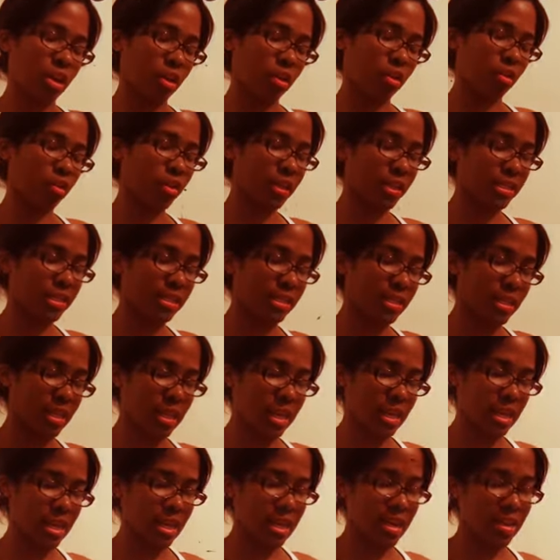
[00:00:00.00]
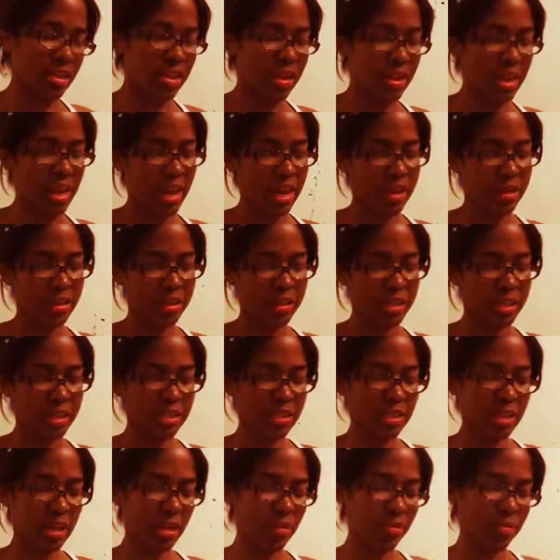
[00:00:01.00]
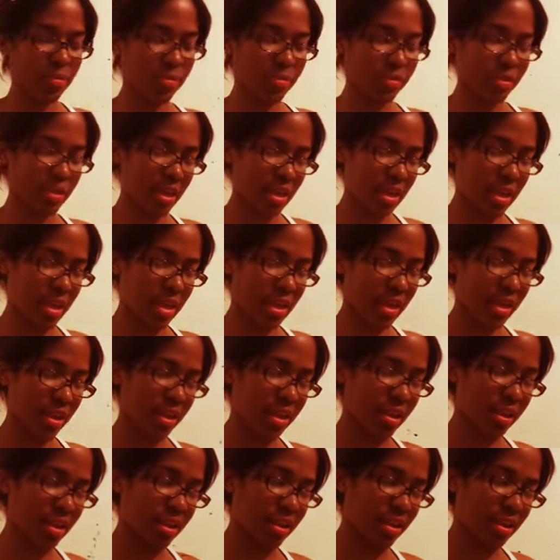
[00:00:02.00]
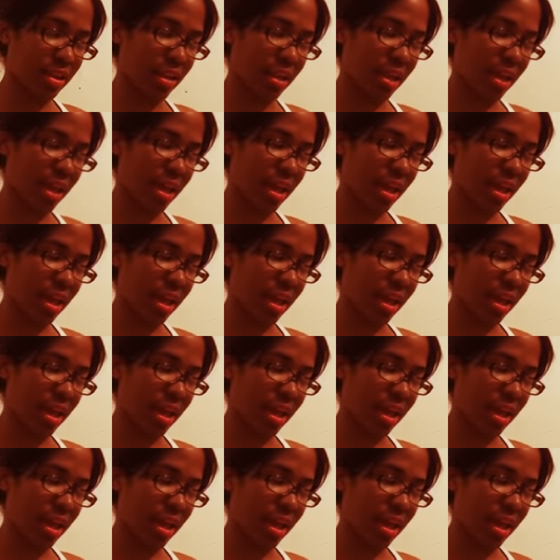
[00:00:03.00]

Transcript: Christy, and then Annalise comes in